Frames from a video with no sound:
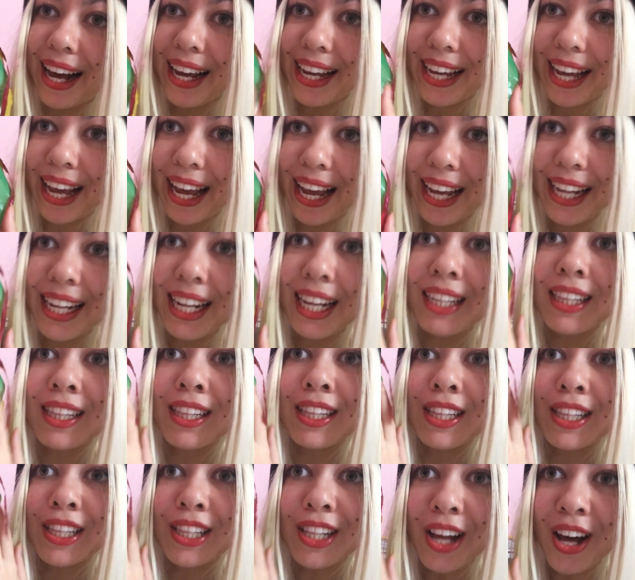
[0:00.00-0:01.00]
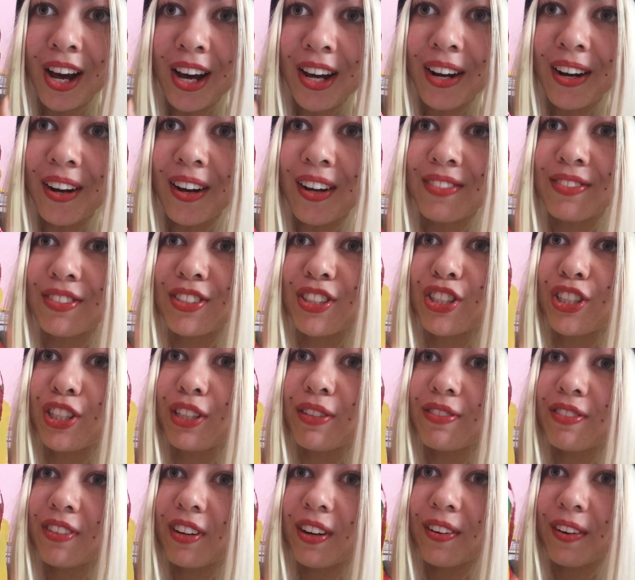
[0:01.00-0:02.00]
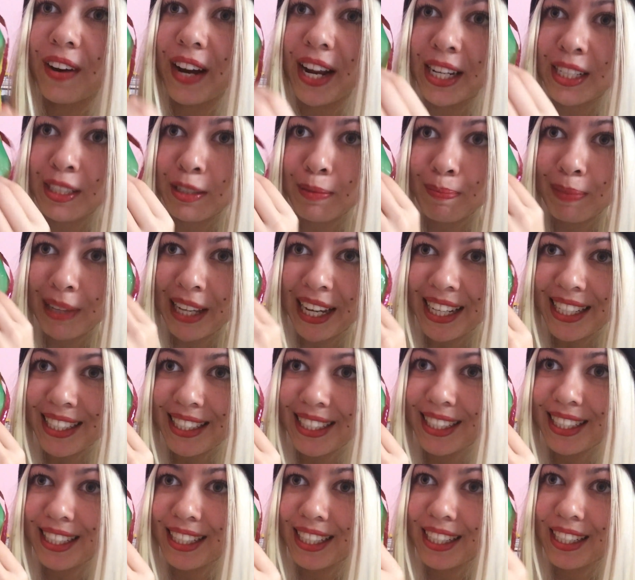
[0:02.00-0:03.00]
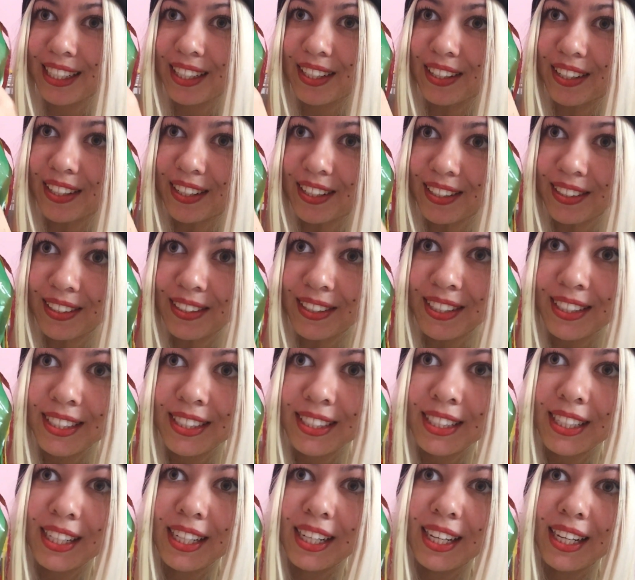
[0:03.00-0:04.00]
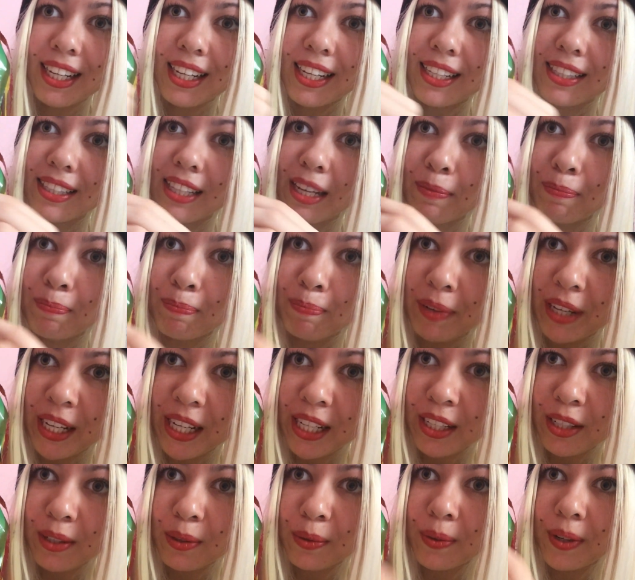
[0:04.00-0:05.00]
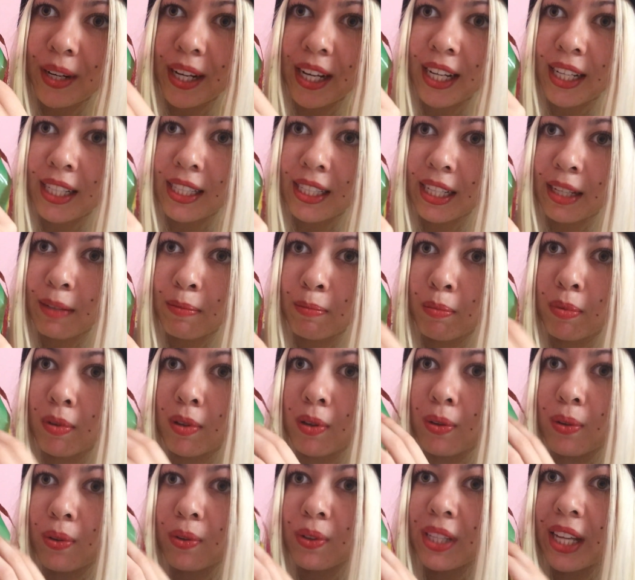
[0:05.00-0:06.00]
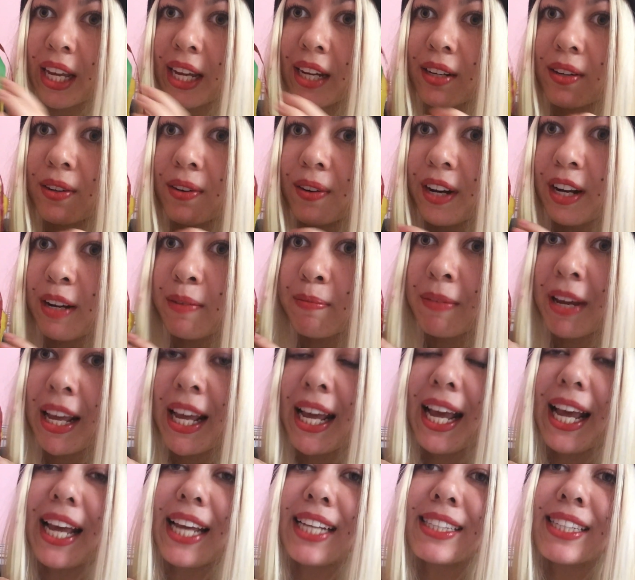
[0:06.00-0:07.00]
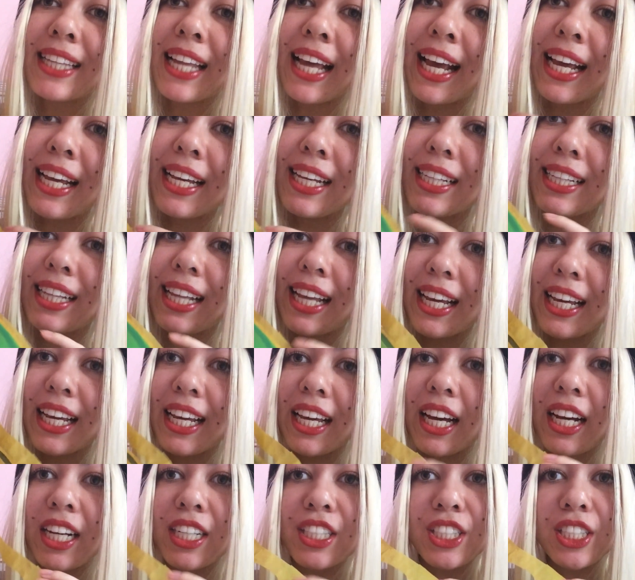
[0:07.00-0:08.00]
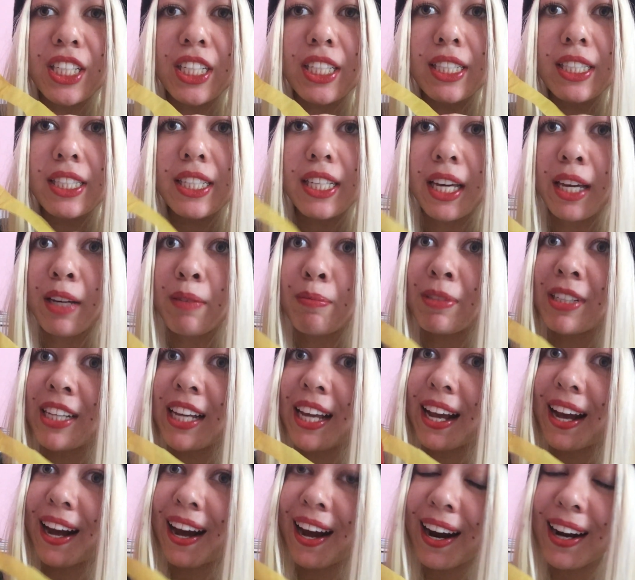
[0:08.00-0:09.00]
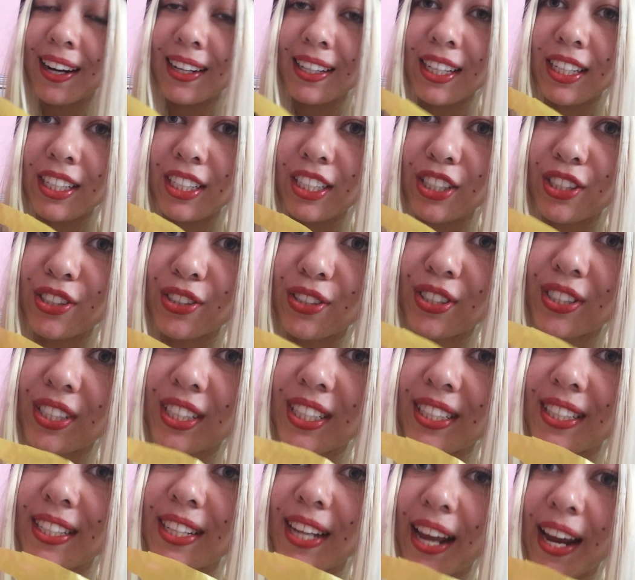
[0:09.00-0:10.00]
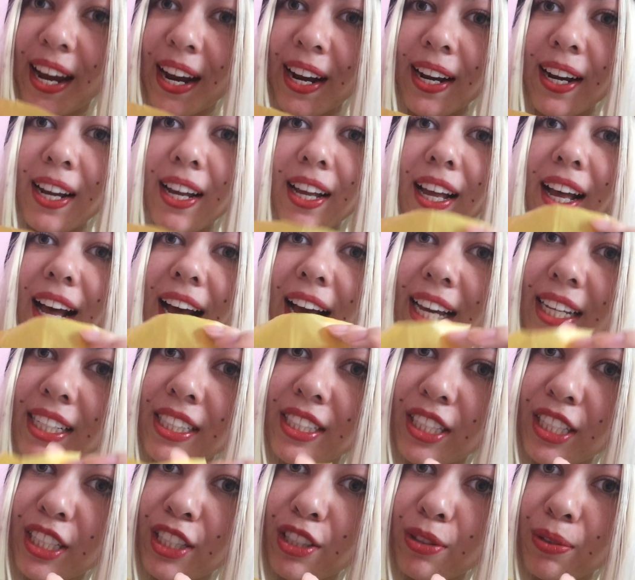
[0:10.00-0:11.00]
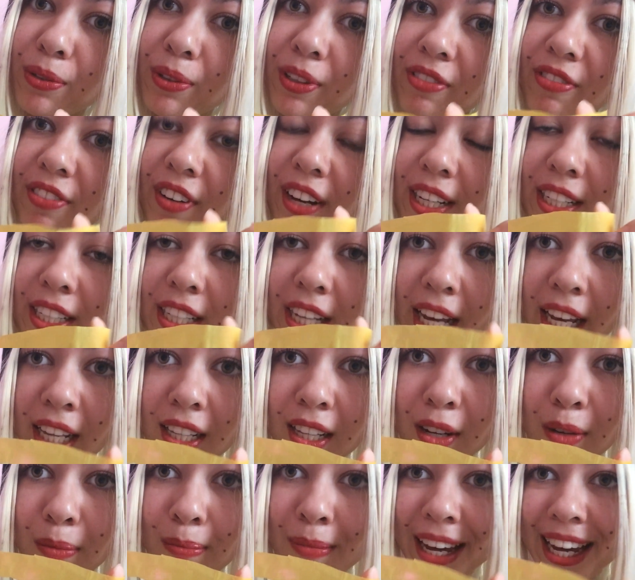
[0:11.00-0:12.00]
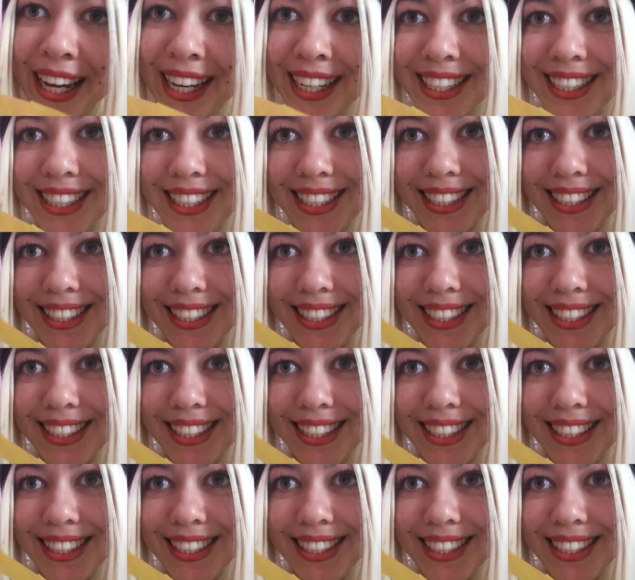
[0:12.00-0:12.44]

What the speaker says: I had a lot of different plastic colors, the pink one, the blue, the green, and like the caution tape the Harley uses there, I did with a yellow bag.